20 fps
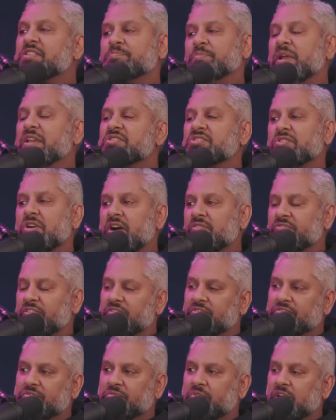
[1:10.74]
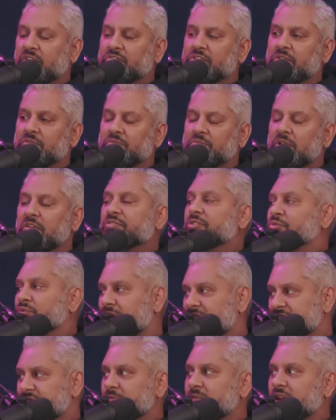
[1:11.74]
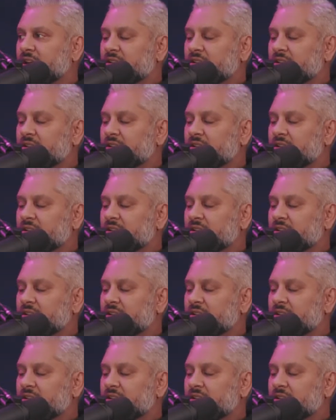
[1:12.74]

based off yeah. of, of the of the resume.